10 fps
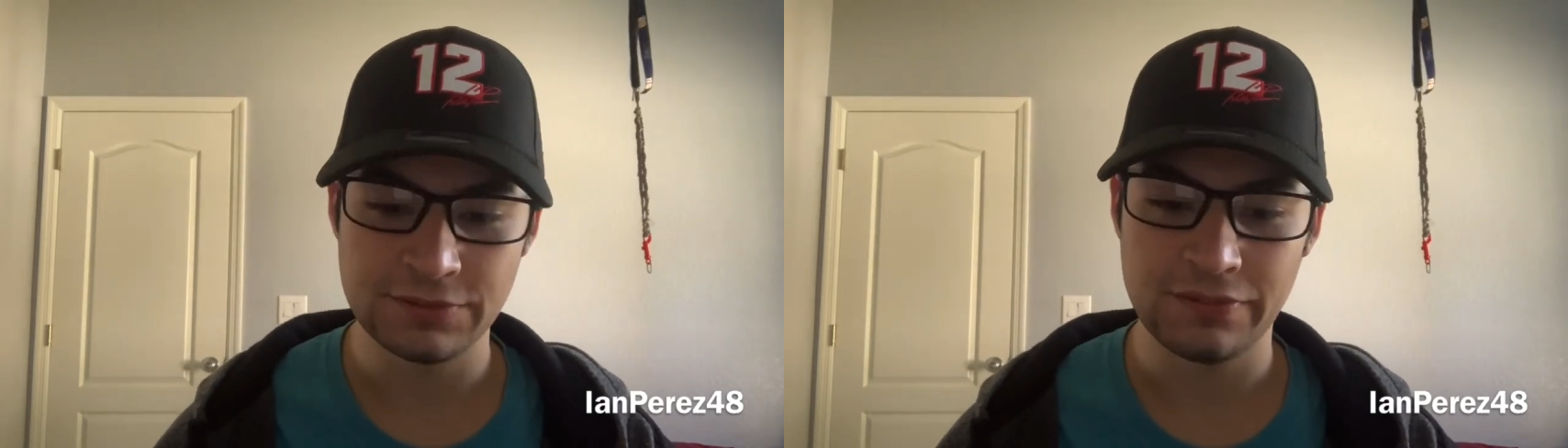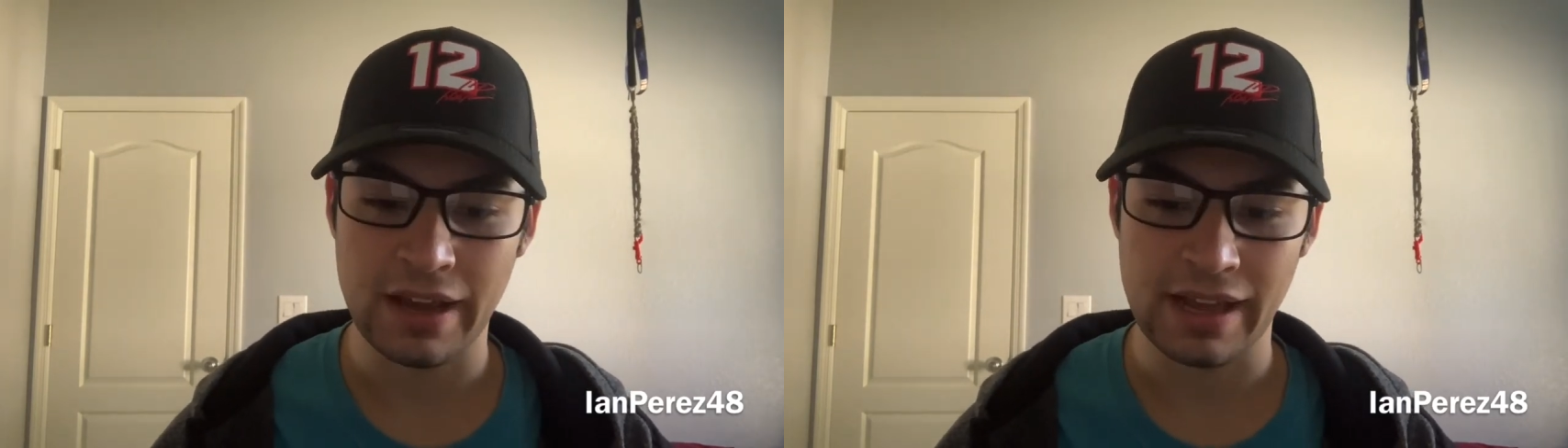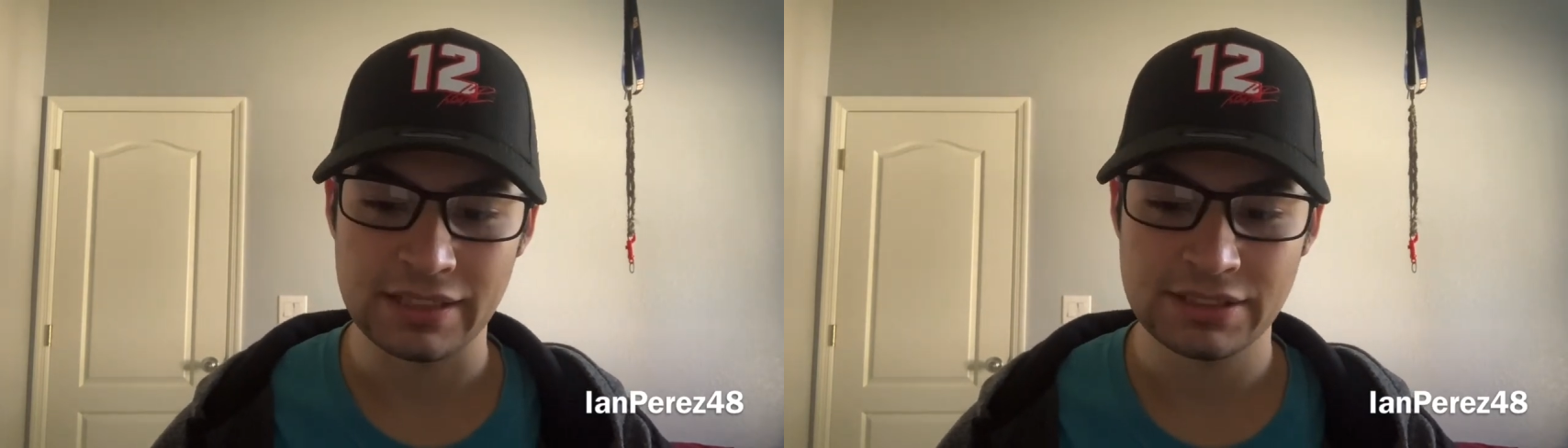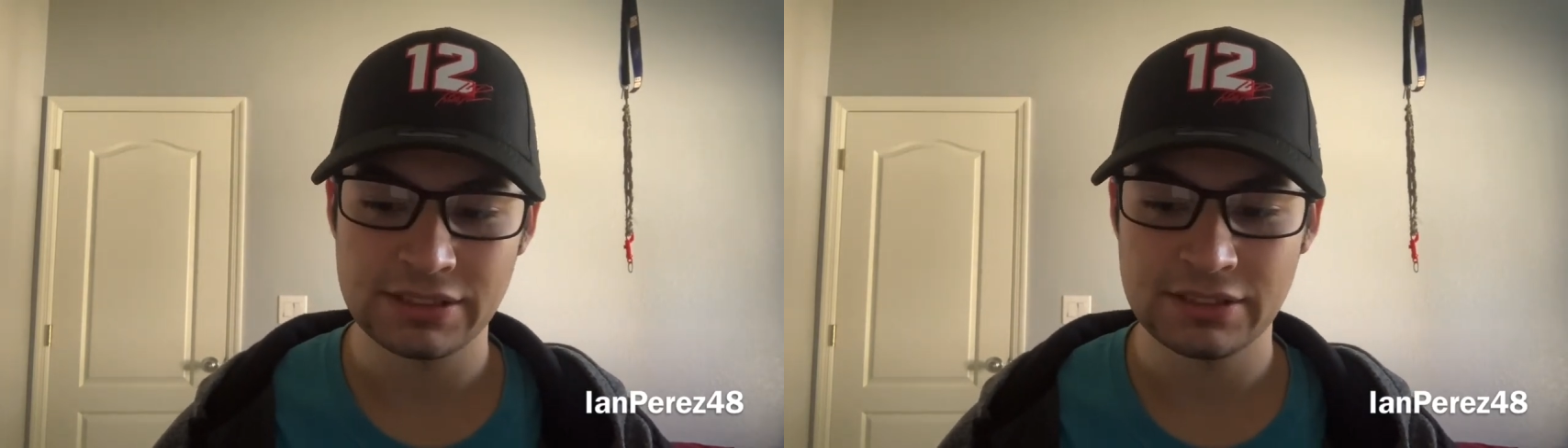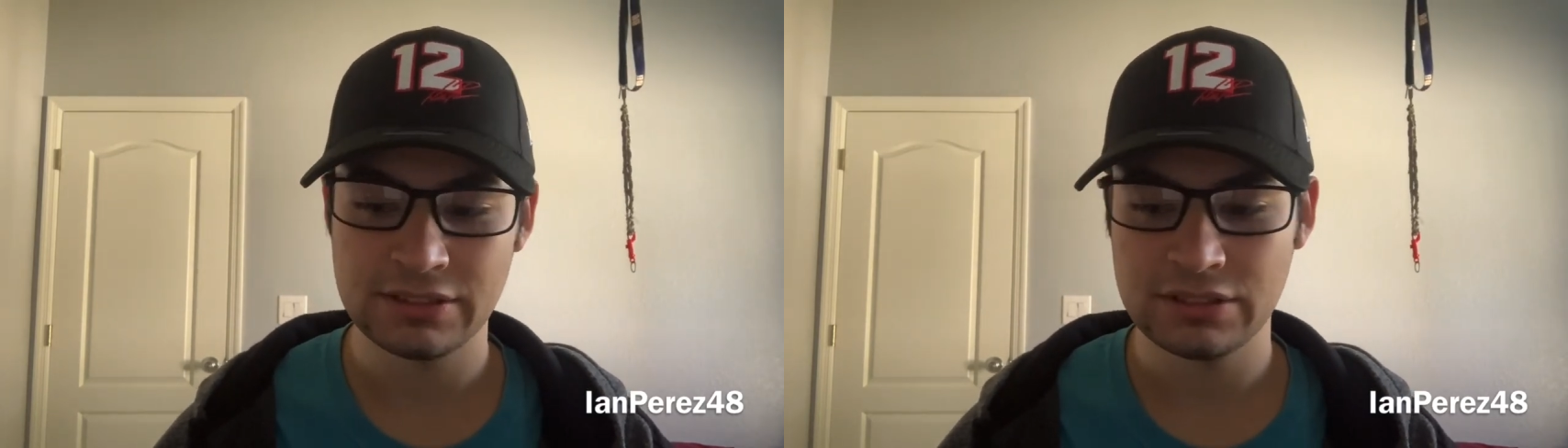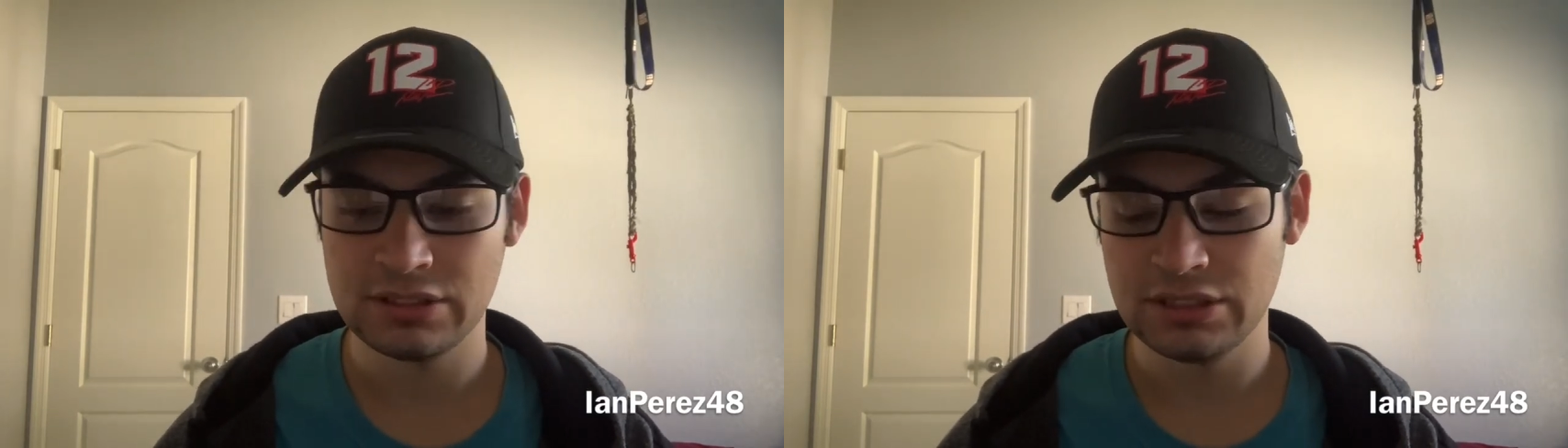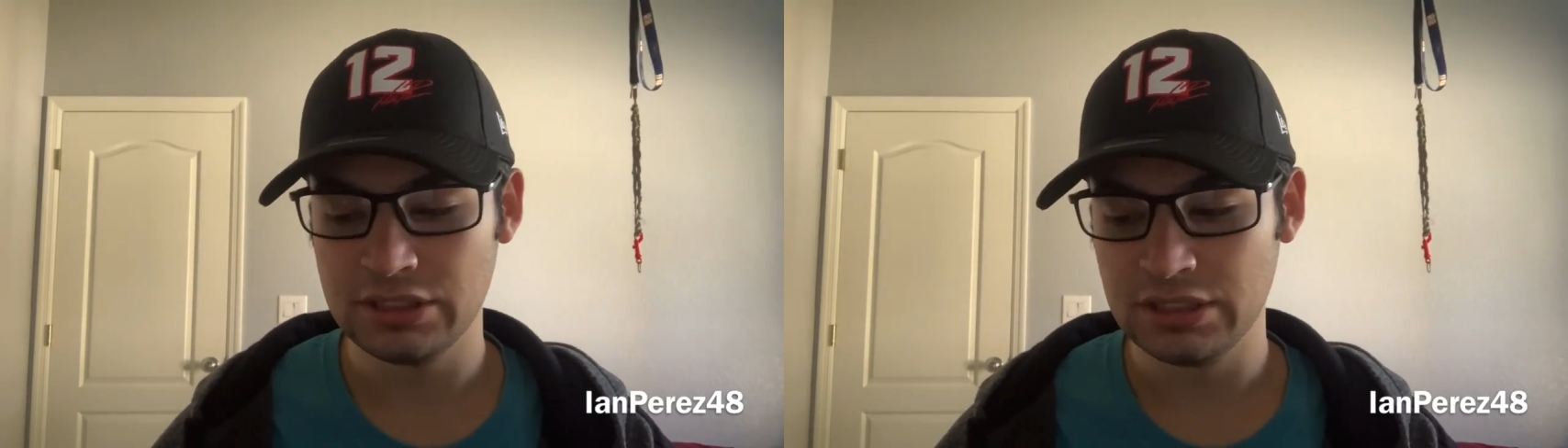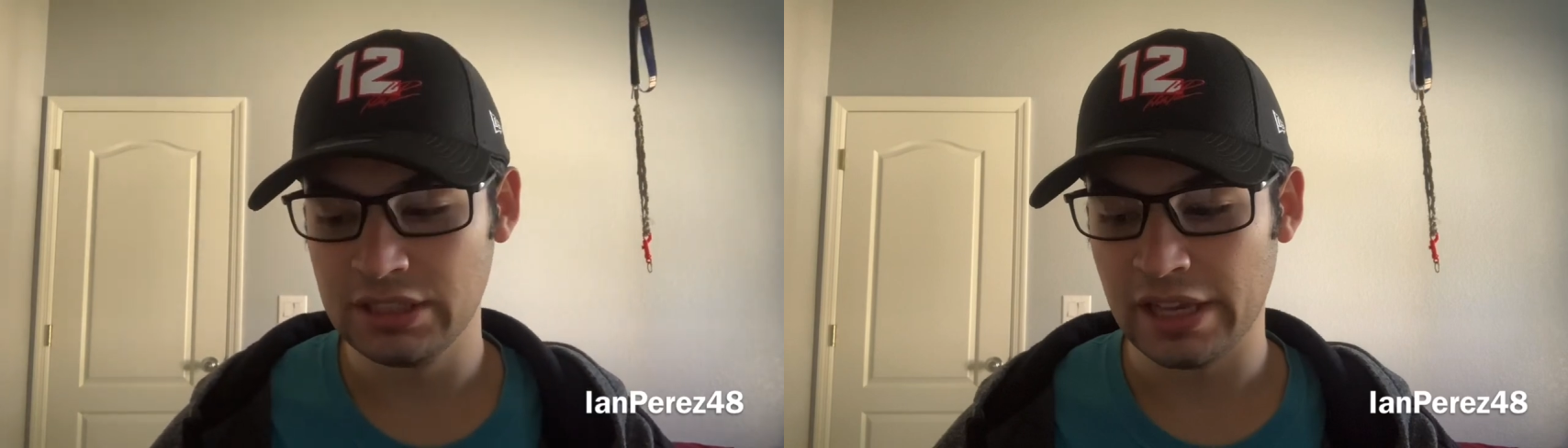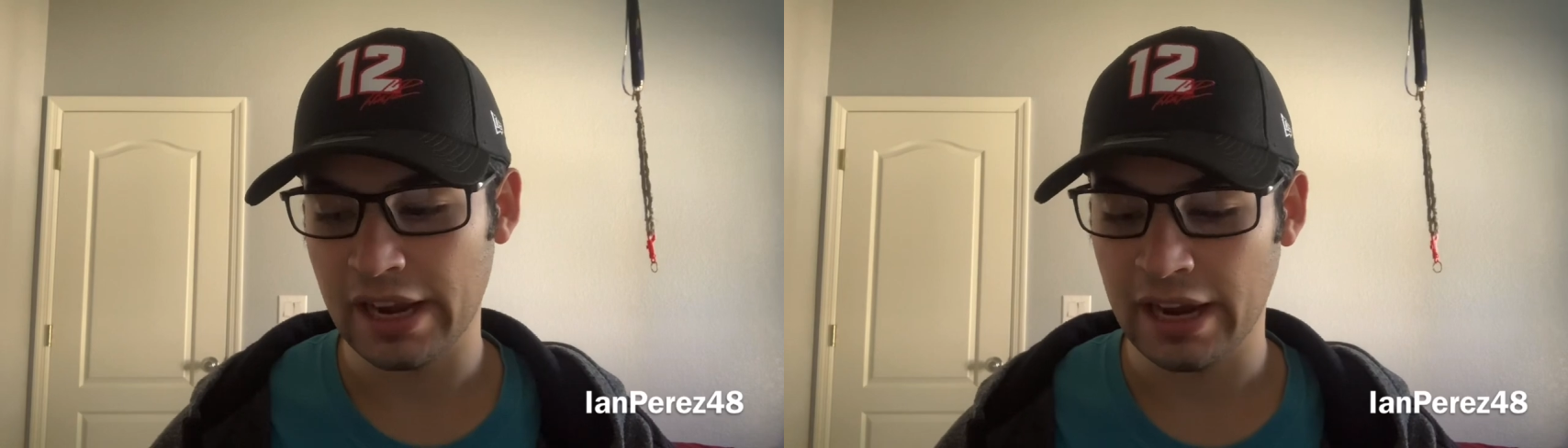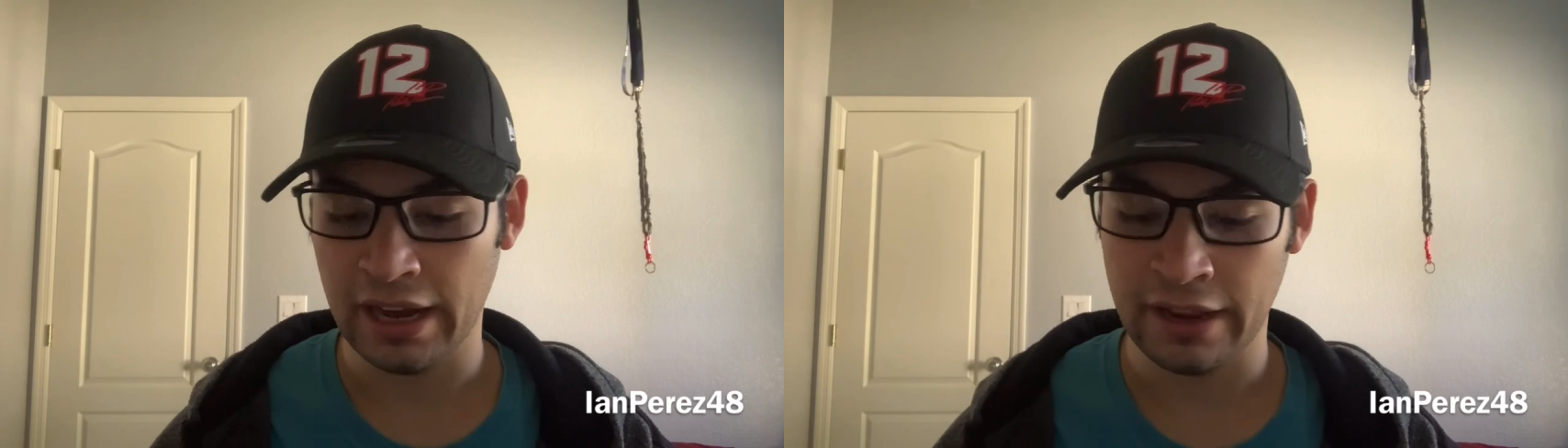fast.
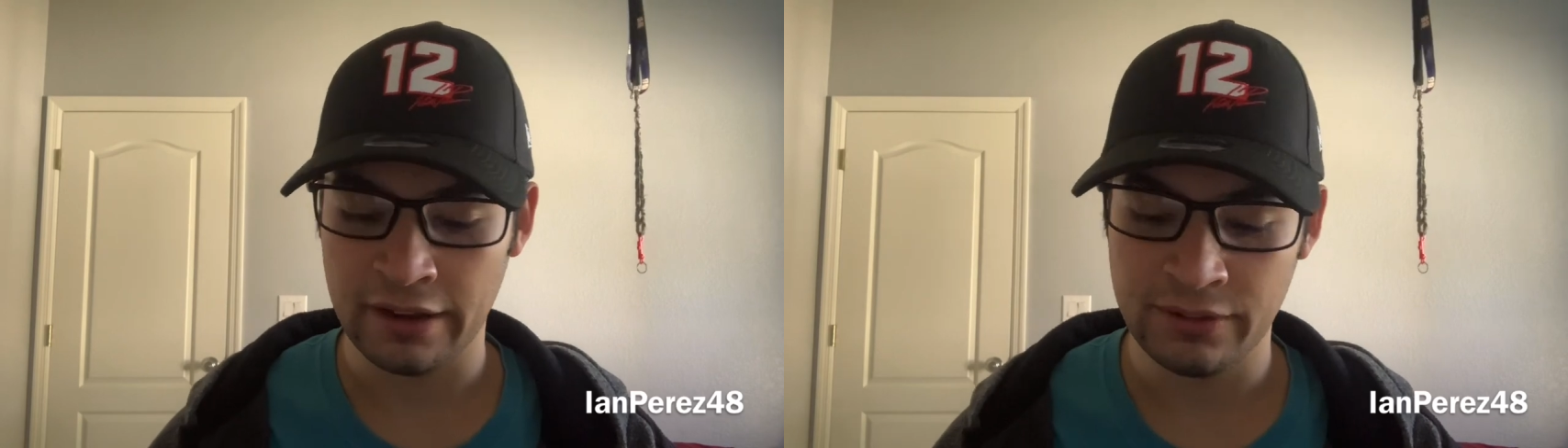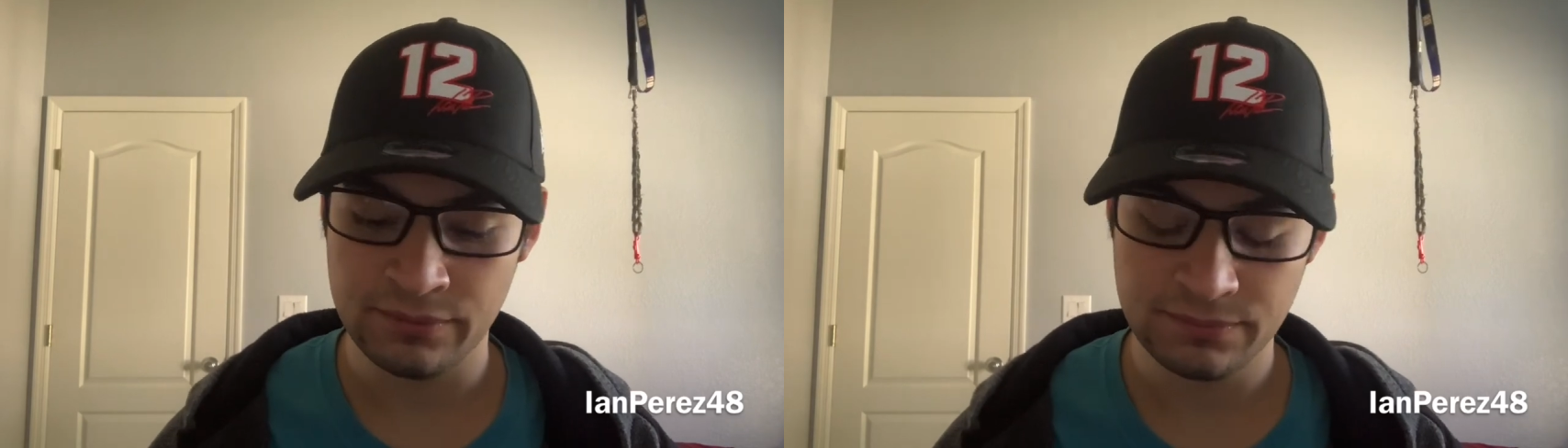And